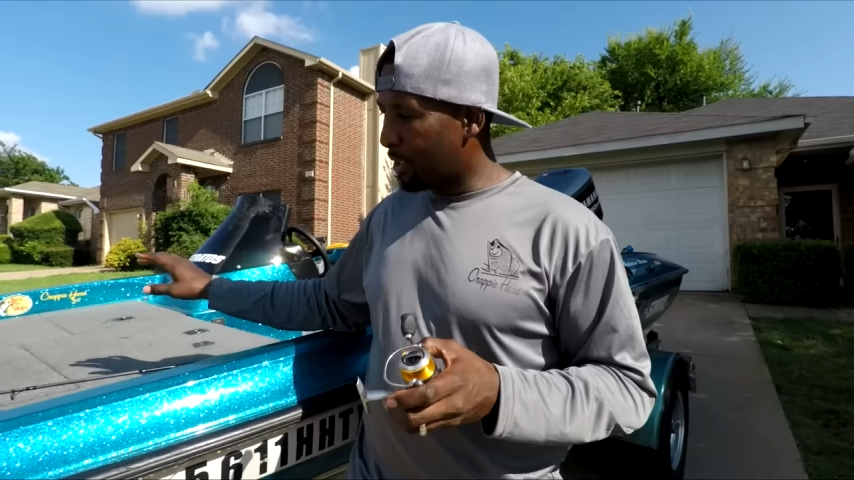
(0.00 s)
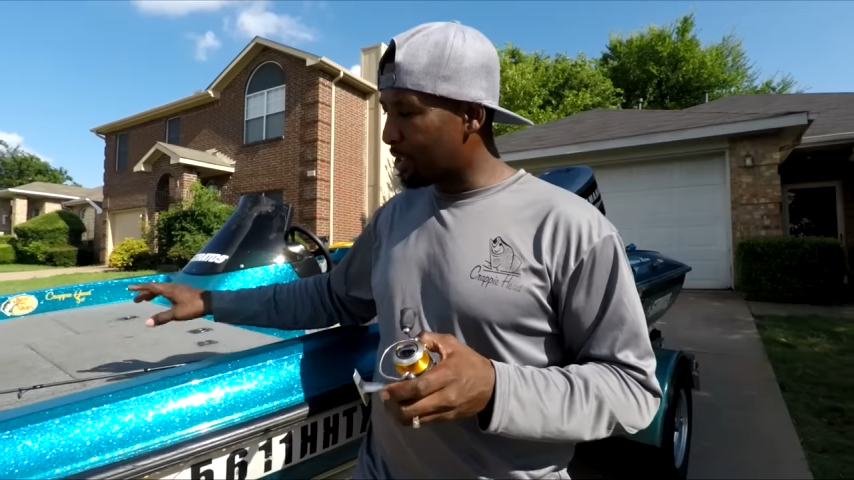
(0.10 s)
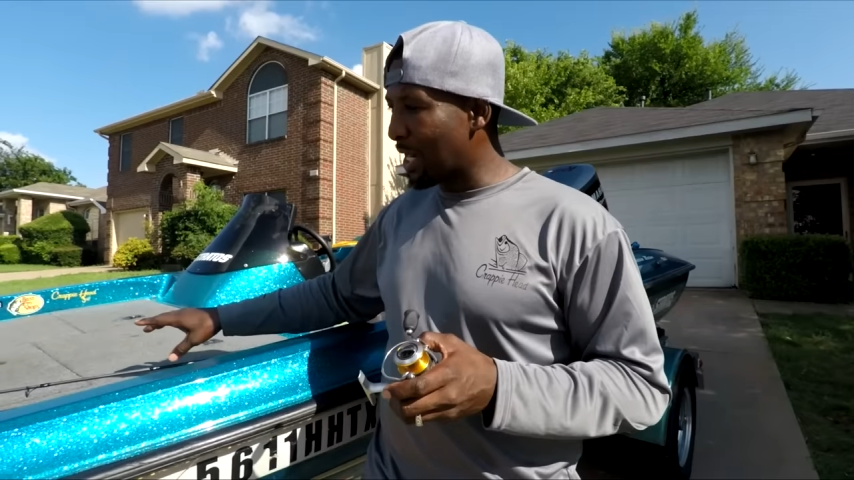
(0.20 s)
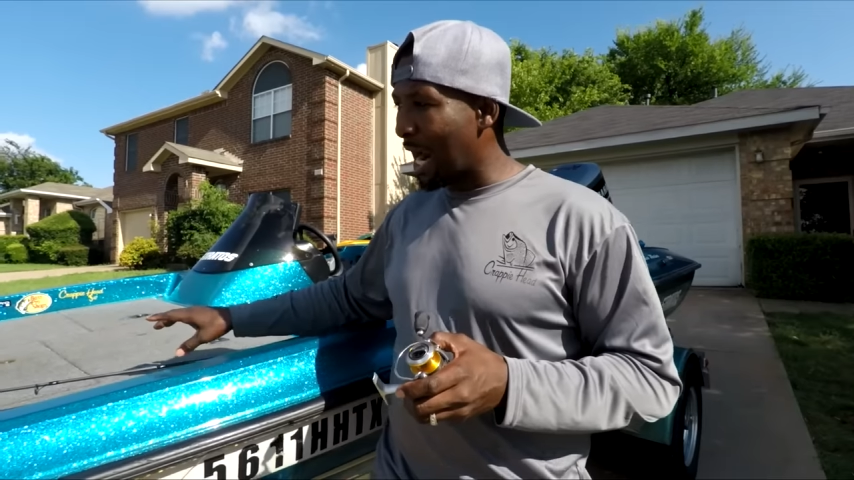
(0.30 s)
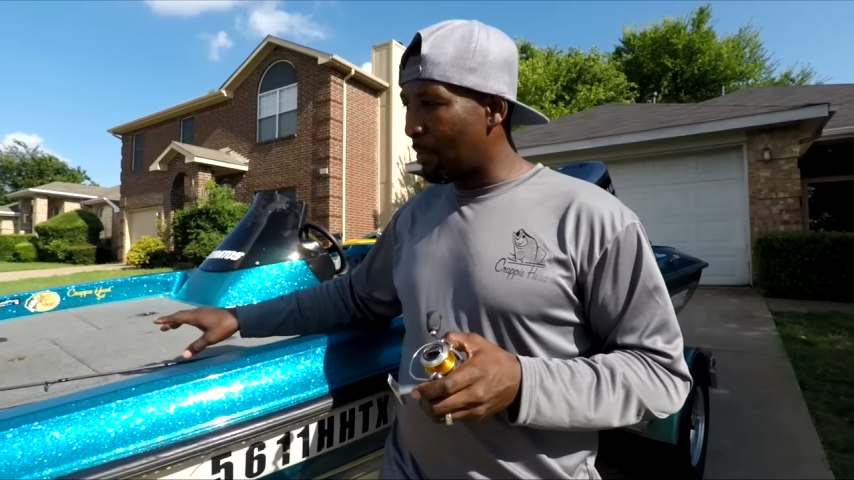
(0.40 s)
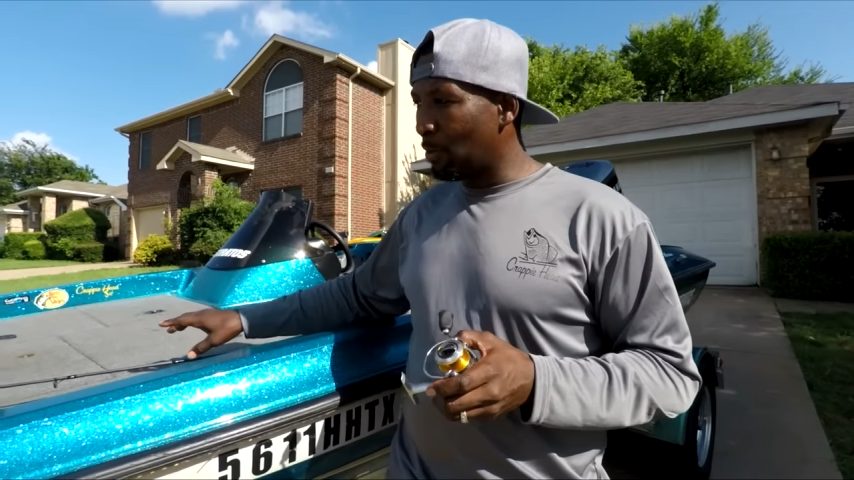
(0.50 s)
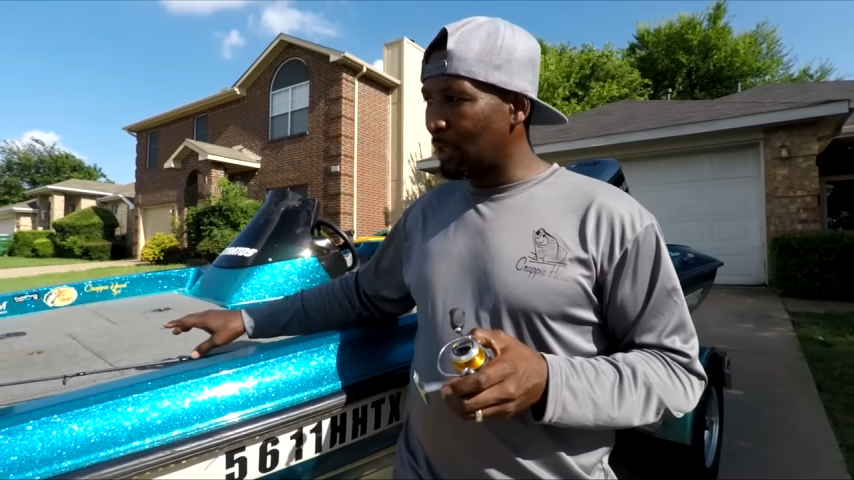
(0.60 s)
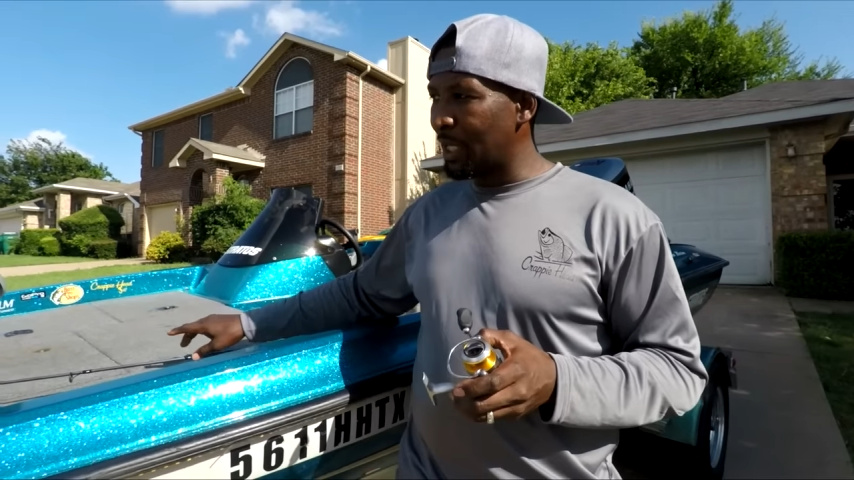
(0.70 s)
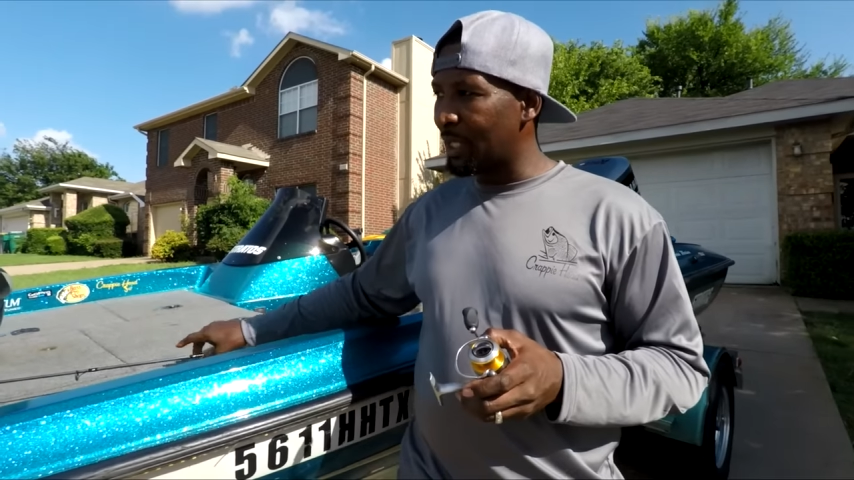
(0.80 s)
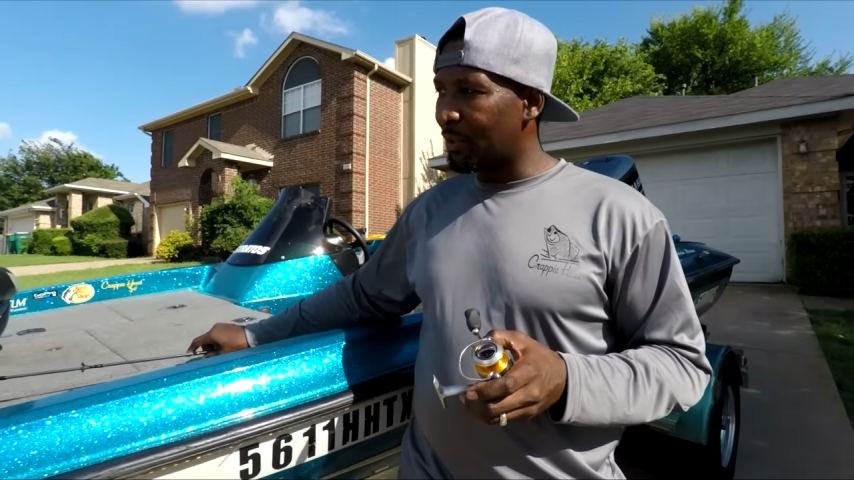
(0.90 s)
desirable
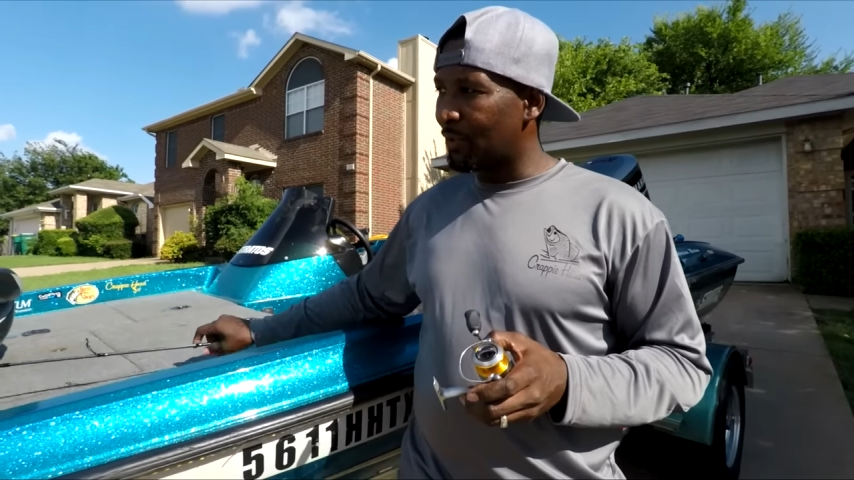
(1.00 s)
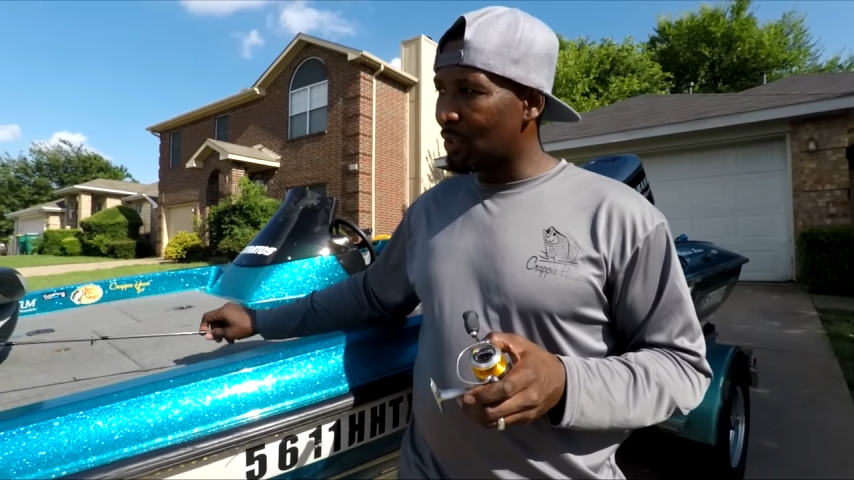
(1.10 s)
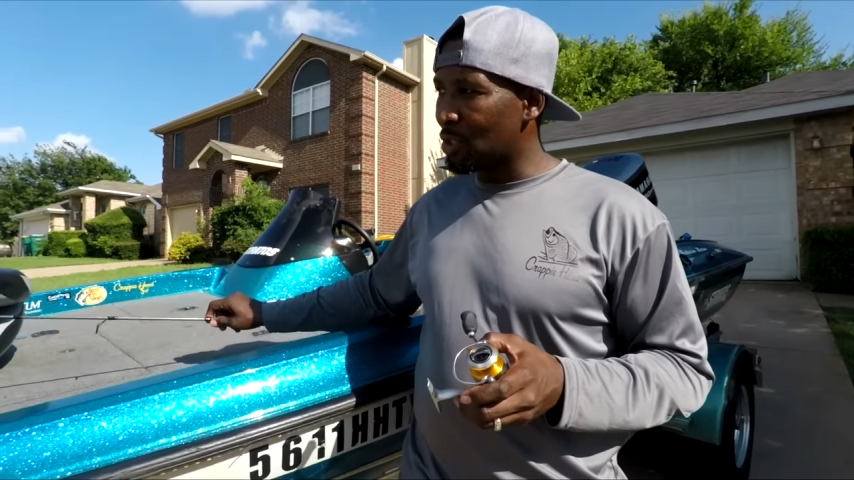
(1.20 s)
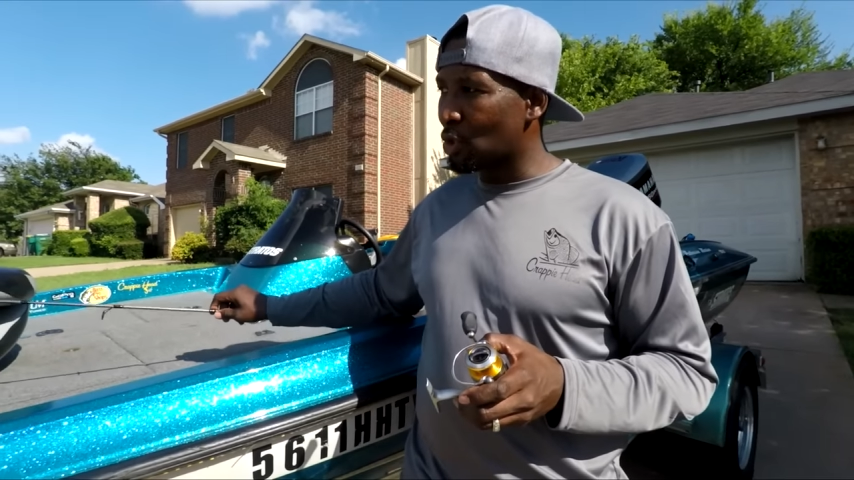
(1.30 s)
length to